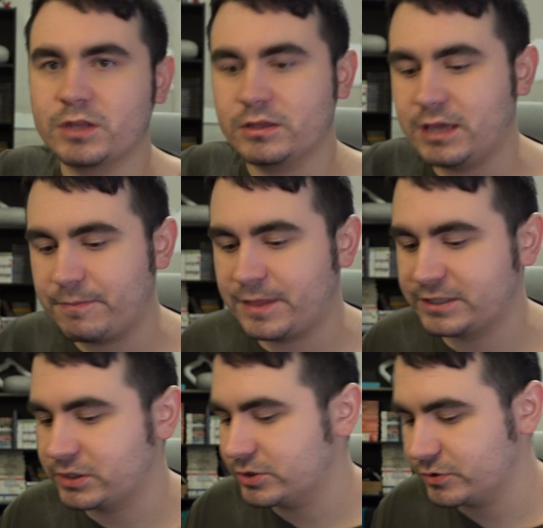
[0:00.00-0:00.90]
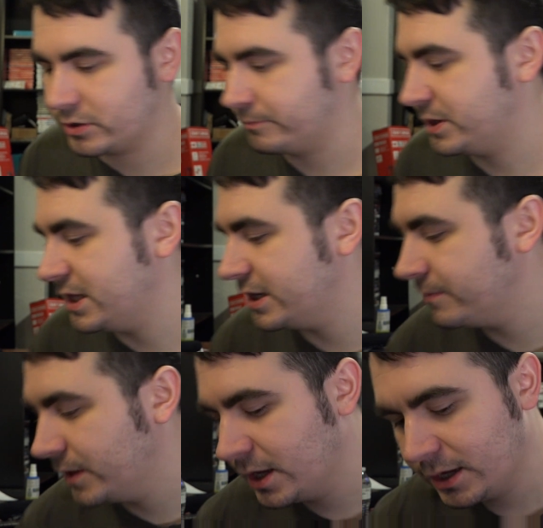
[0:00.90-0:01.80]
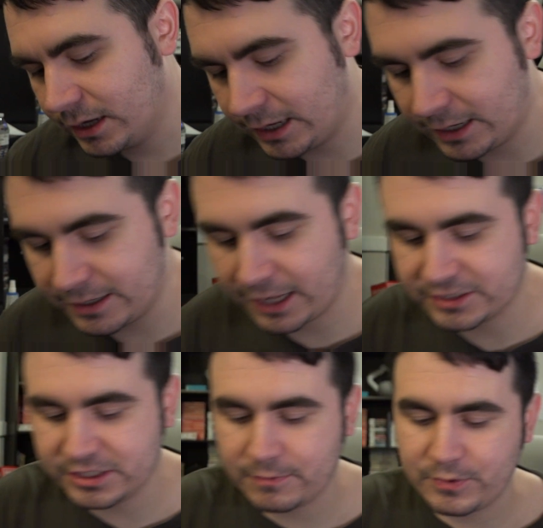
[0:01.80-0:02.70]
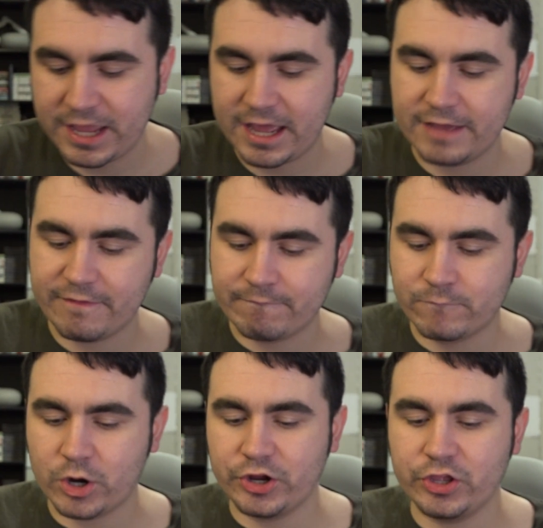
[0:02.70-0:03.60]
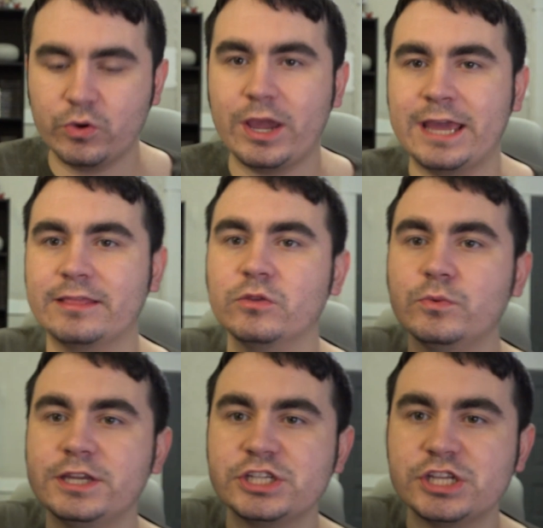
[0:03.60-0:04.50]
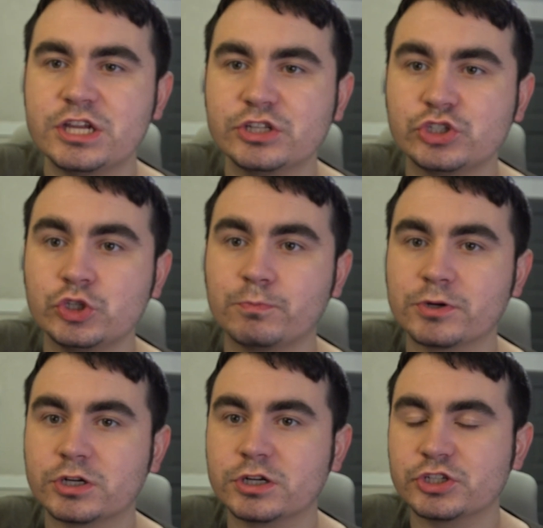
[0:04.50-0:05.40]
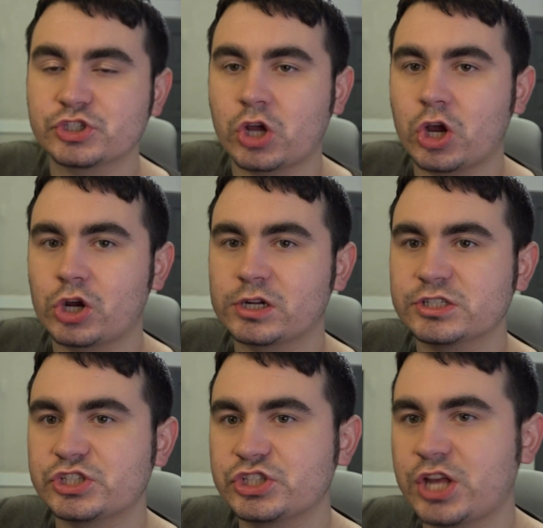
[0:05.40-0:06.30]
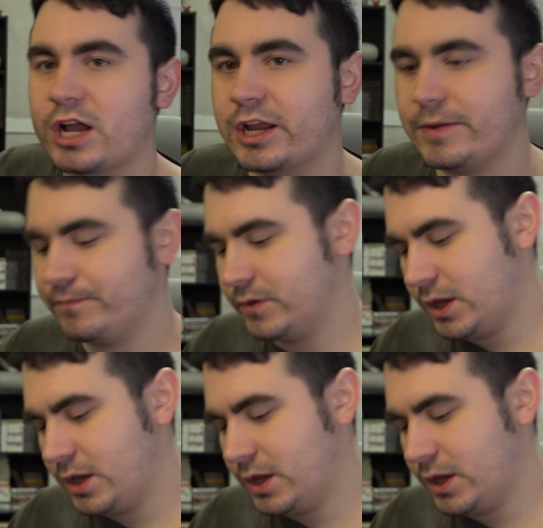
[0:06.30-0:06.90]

yep, that's also completed. Next up, we have Mario & Luigi Superstar Saga.